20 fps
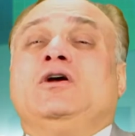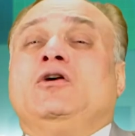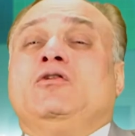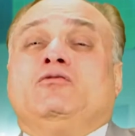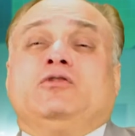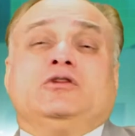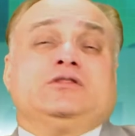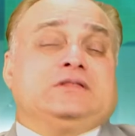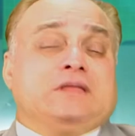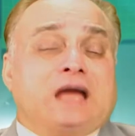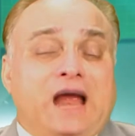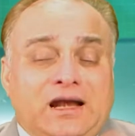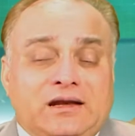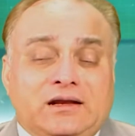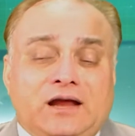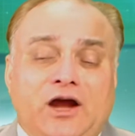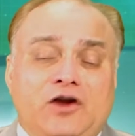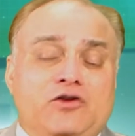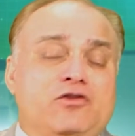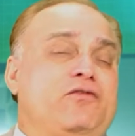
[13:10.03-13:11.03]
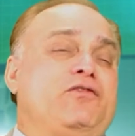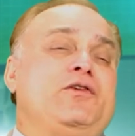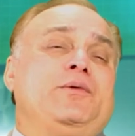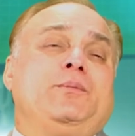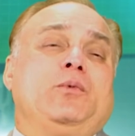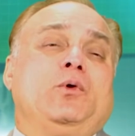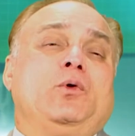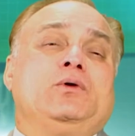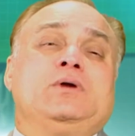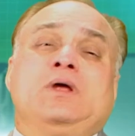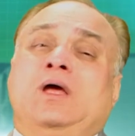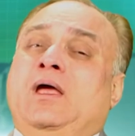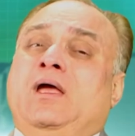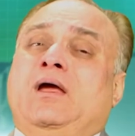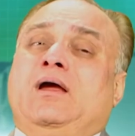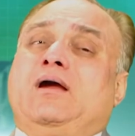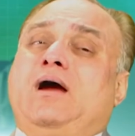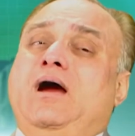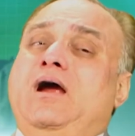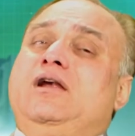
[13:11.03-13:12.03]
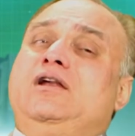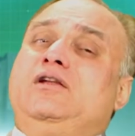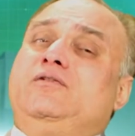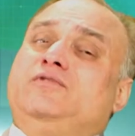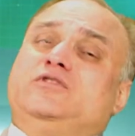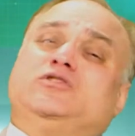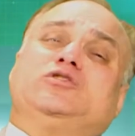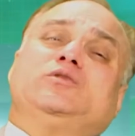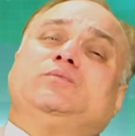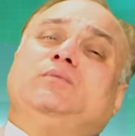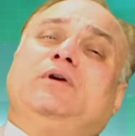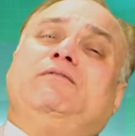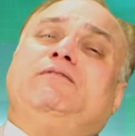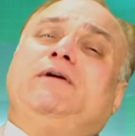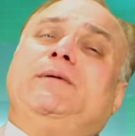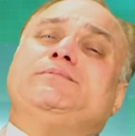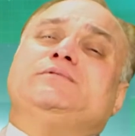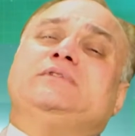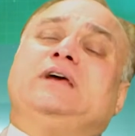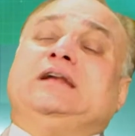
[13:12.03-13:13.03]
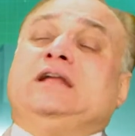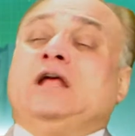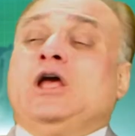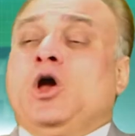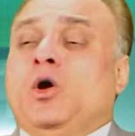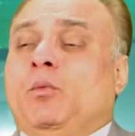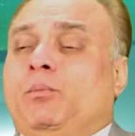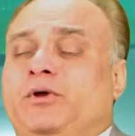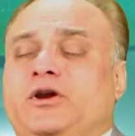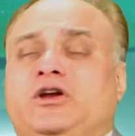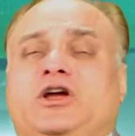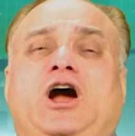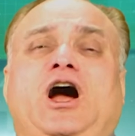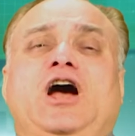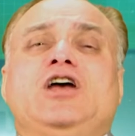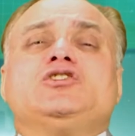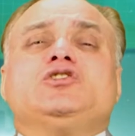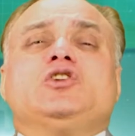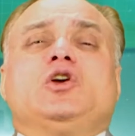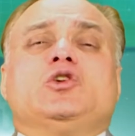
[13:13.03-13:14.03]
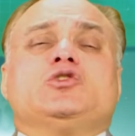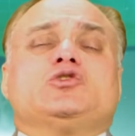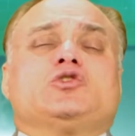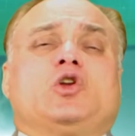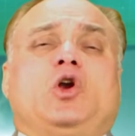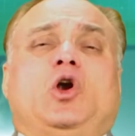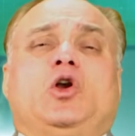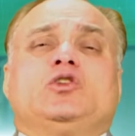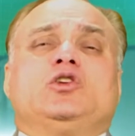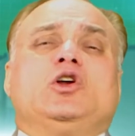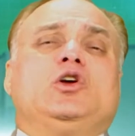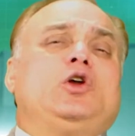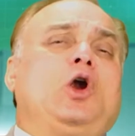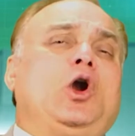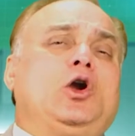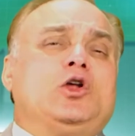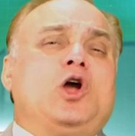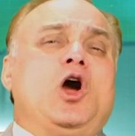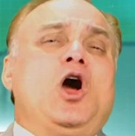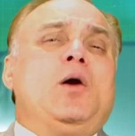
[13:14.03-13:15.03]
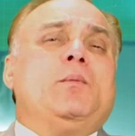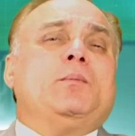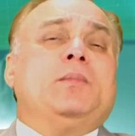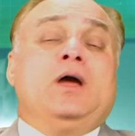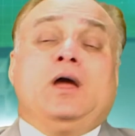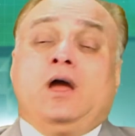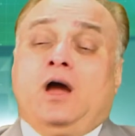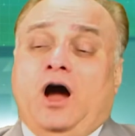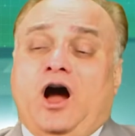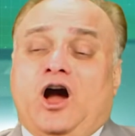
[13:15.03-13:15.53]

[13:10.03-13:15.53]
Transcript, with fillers: For that kind of report, kindly visit my website, prakashastrologer.com.